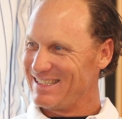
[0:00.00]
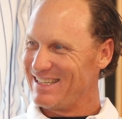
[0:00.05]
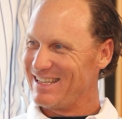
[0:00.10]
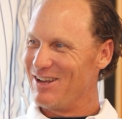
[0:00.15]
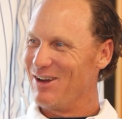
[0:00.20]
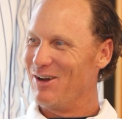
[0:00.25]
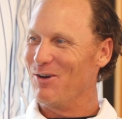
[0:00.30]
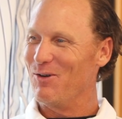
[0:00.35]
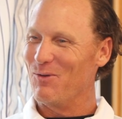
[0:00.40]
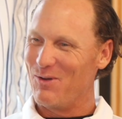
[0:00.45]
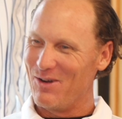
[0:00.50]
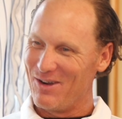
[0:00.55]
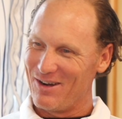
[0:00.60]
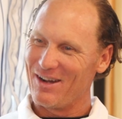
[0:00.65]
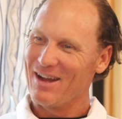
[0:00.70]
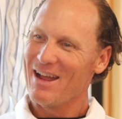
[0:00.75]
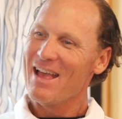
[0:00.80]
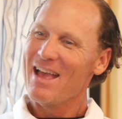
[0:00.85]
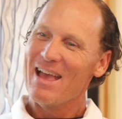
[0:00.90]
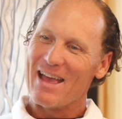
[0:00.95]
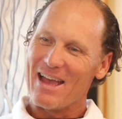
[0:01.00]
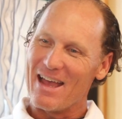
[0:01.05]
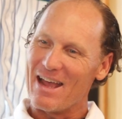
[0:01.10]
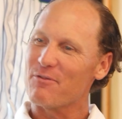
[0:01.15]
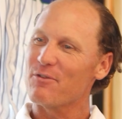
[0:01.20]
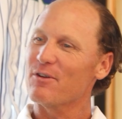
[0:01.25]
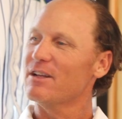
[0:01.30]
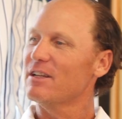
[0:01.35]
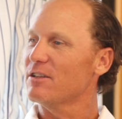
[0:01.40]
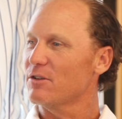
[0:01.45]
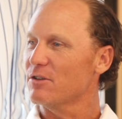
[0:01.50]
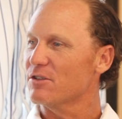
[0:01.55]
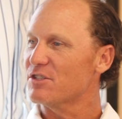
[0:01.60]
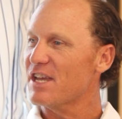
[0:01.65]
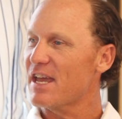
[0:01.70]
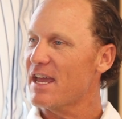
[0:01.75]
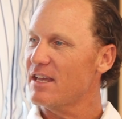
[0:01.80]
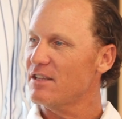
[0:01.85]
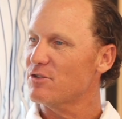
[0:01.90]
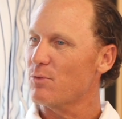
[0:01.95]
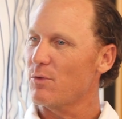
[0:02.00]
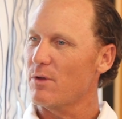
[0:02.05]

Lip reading: You know, where every little change